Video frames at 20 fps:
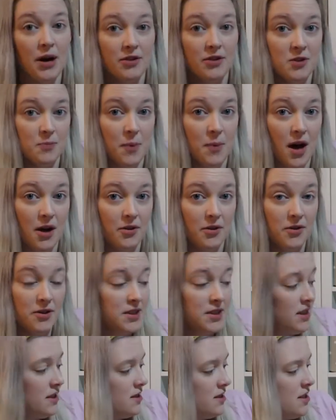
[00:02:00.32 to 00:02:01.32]
Brown's
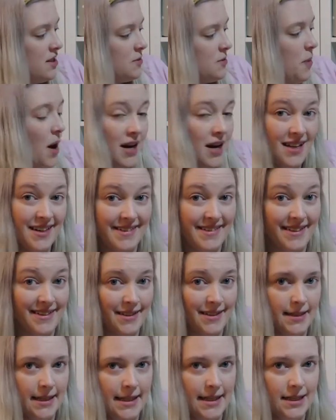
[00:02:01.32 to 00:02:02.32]
bottles. It, this pocket is
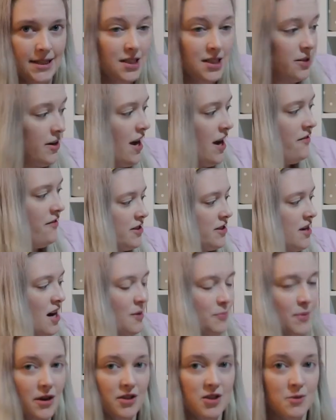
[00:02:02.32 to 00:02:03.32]
insulated, so I a
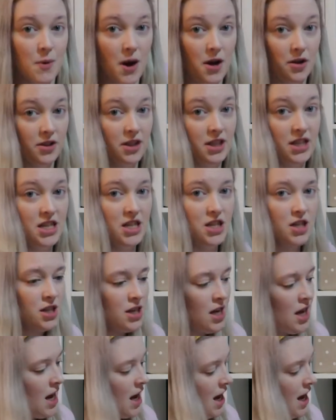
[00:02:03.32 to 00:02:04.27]
Doc Brown's bottle in here,